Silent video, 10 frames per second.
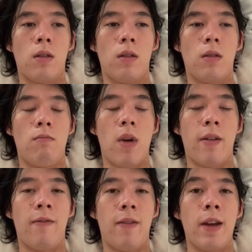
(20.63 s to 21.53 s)
my
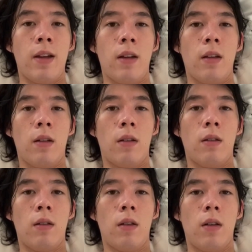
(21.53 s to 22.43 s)
fighting
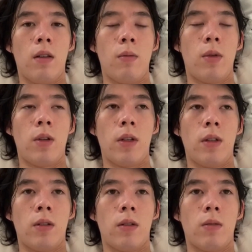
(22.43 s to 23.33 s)
the
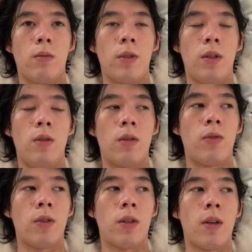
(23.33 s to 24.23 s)
bullies was
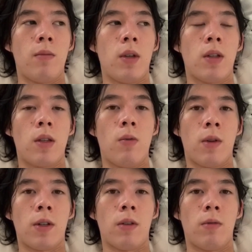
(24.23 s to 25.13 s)
useful to them because they
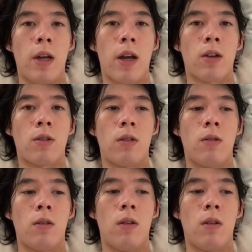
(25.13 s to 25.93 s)
wanted a reaction.